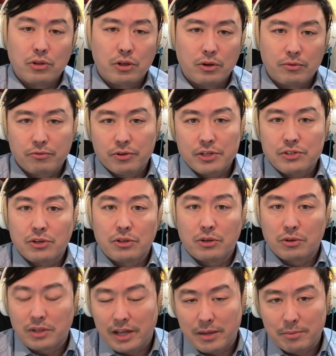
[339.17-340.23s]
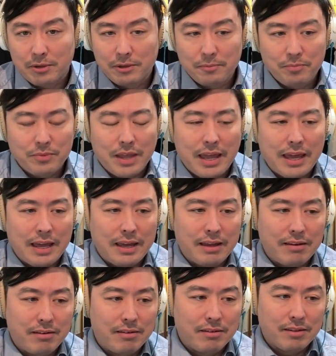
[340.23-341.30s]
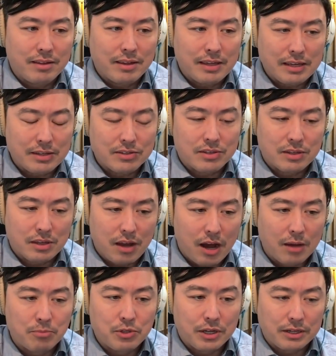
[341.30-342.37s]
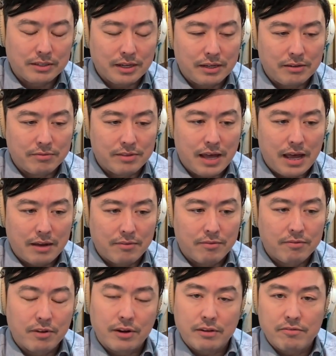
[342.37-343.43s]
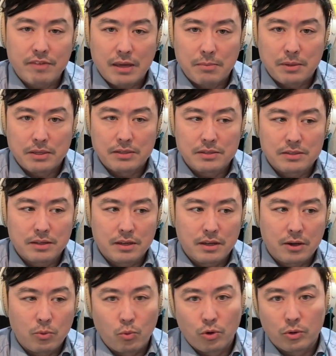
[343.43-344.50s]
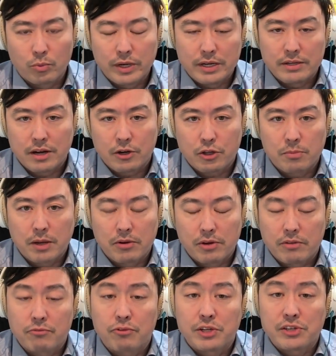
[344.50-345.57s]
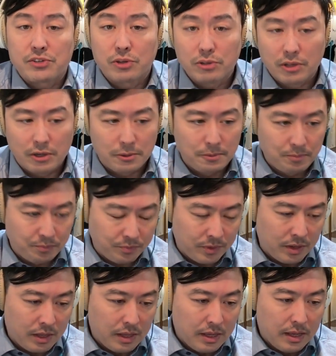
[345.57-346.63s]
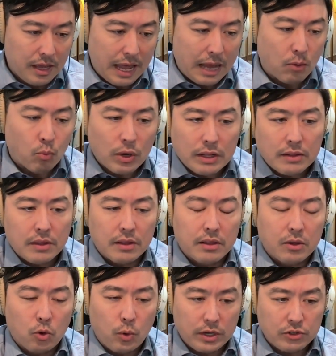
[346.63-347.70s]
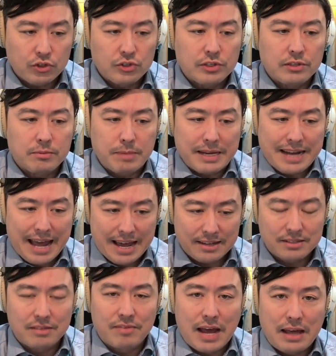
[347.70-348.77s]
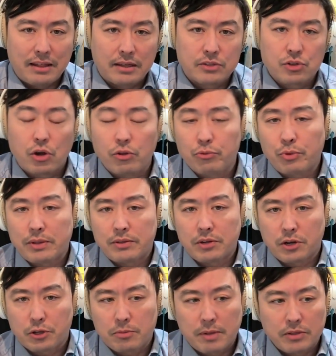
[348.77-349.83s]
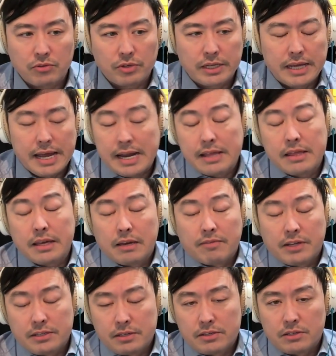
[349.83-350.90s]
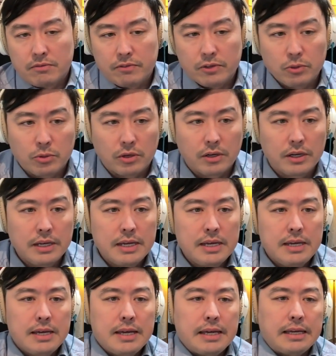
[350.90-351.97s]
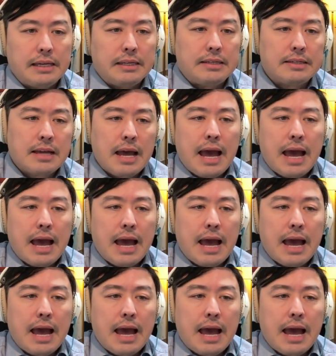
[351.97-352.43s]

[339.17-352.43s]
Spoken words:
free solo climber, and he's the object of that very famous award-winning documentary Free Solo. And one of the questions that's being asked of Alex all throughout the documentary, and I think of us as the viewer, is